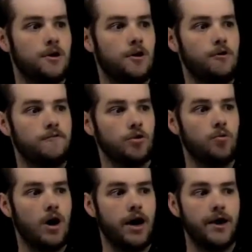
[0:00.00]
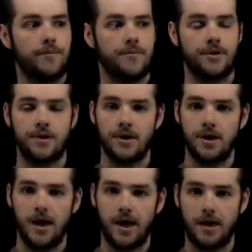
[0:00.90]
over y.
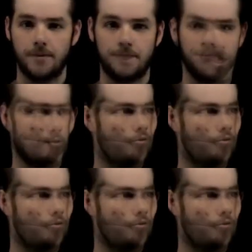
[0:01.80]
I want to make.